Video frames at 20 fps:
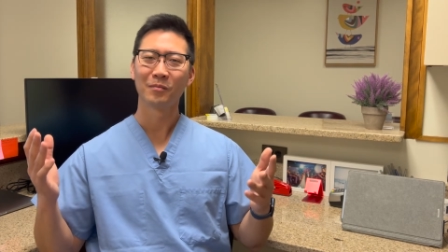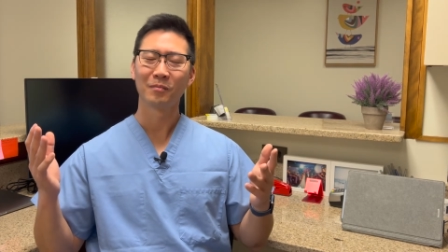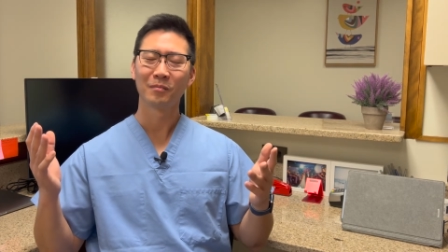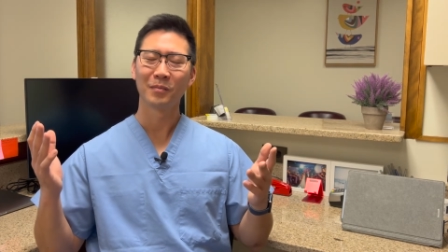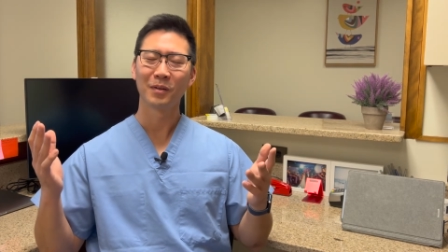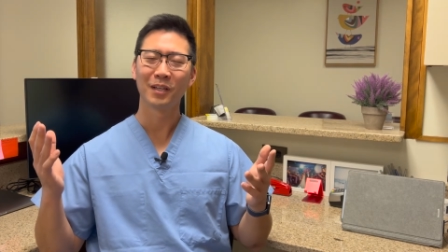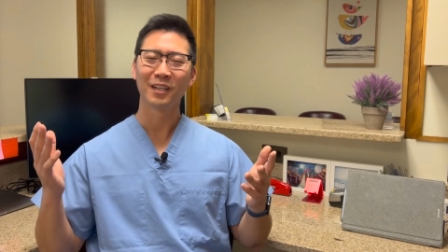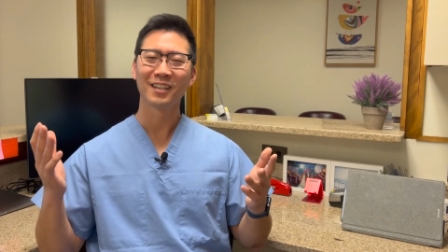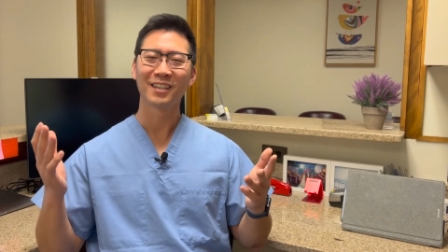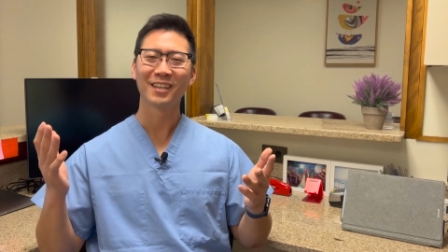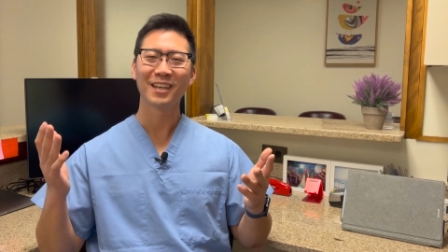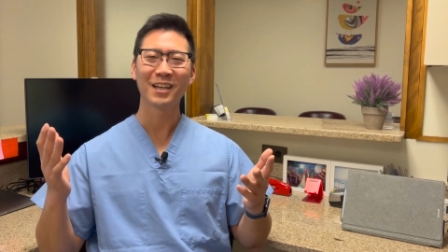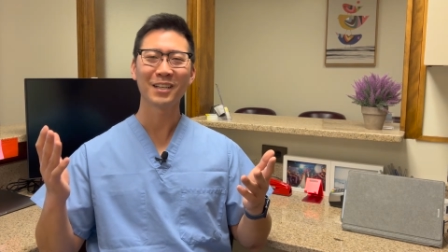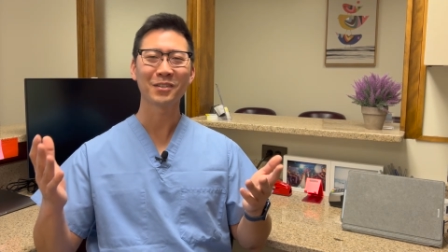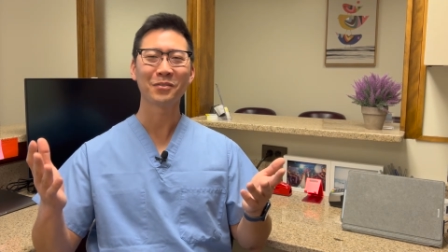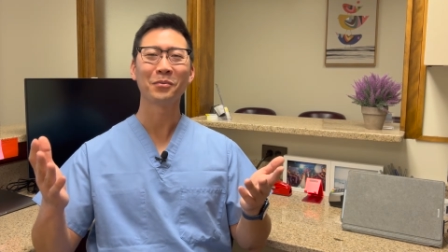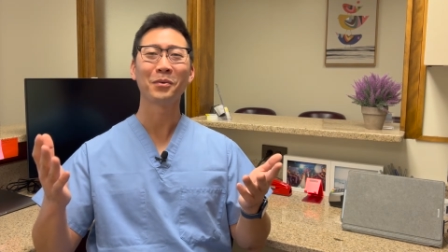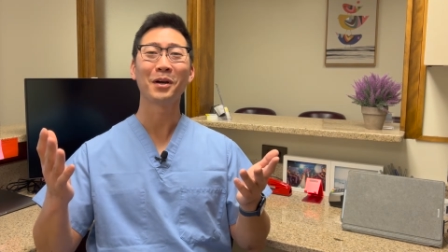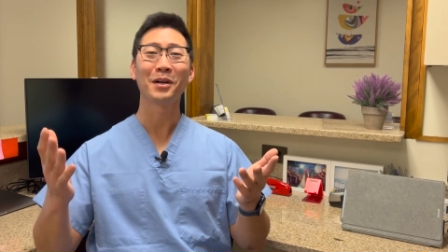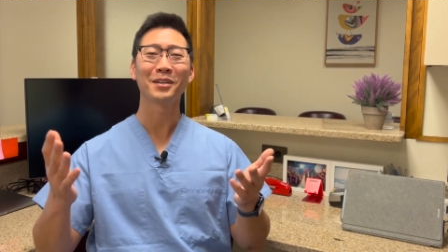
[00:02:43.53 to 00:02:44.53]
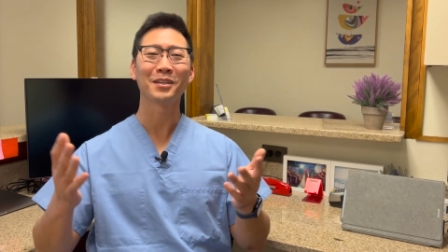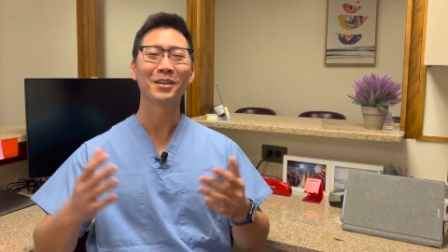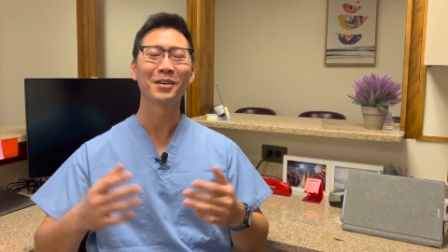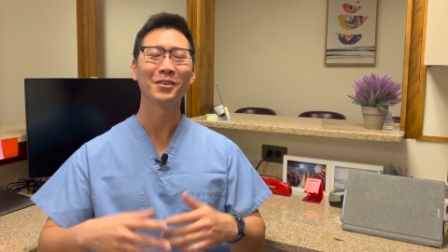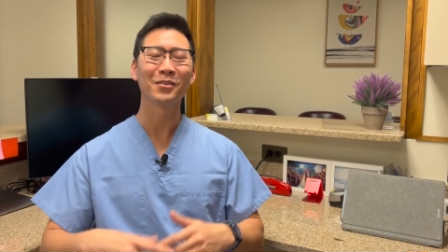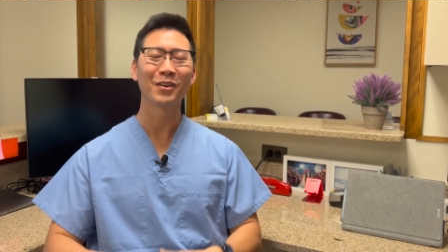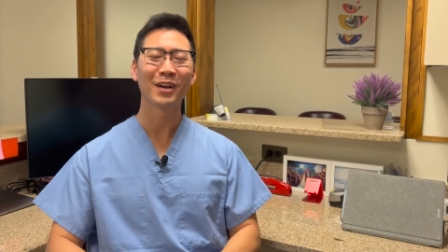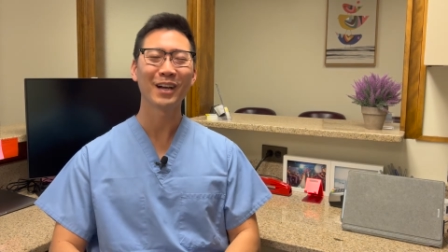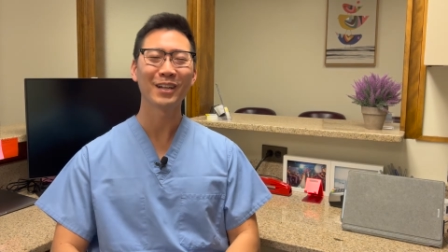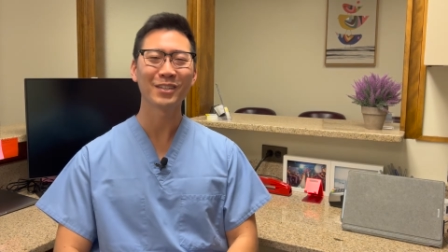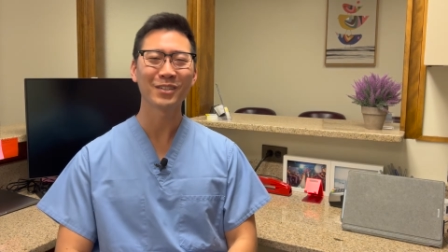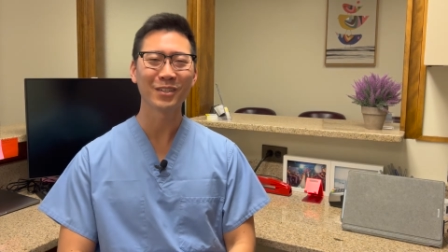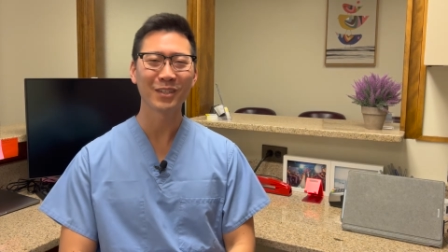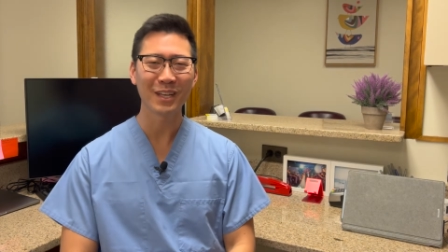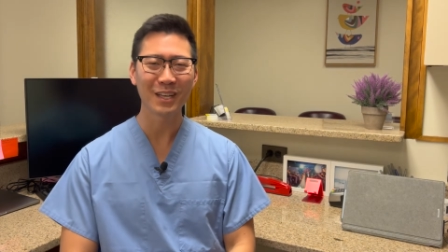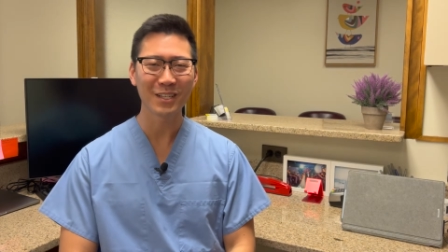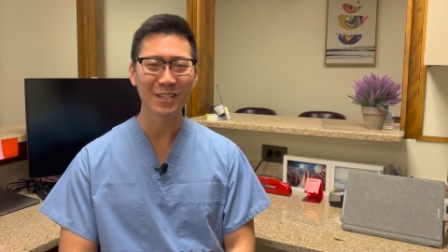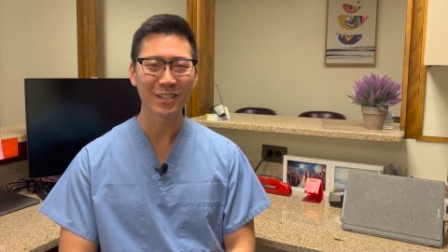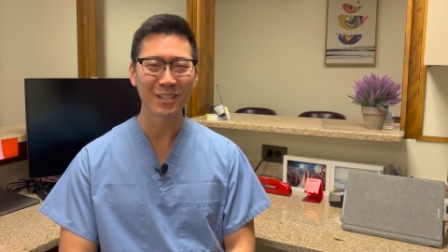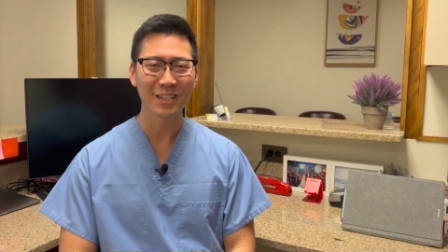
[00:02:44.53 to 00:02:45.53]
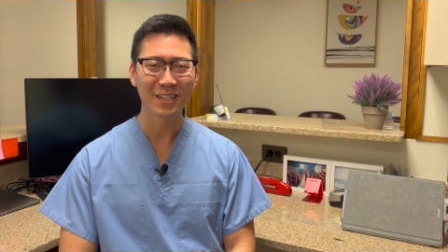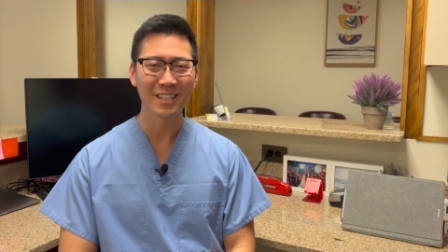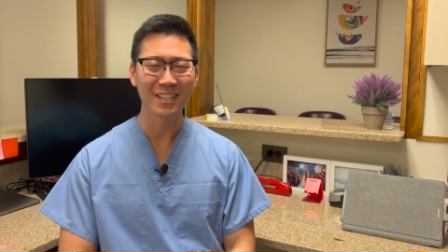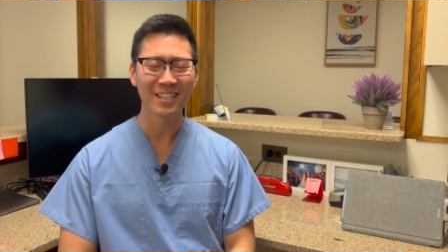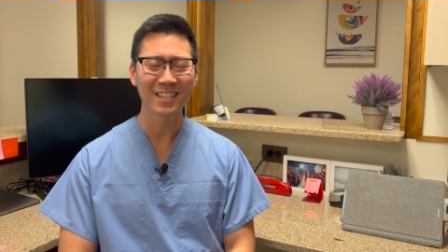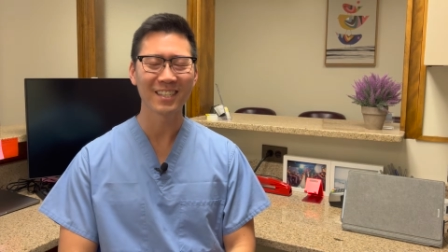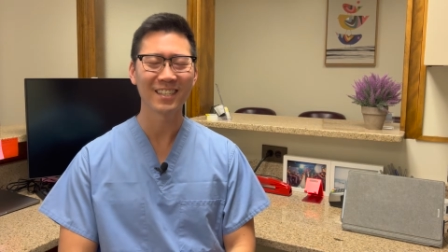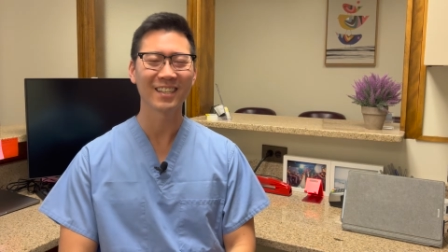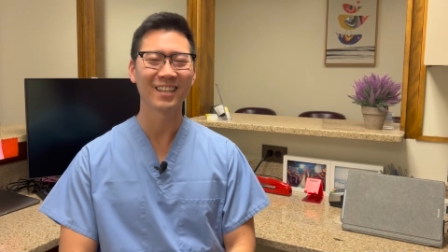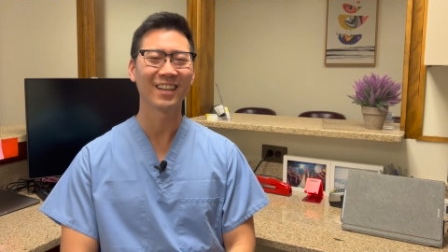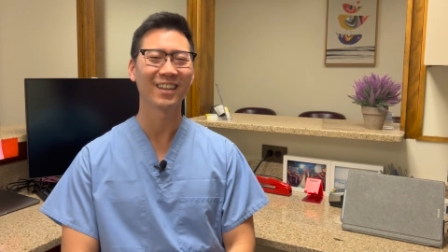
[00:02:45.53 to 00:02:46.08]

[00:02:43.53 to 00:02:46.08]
But guess what? Congratulations,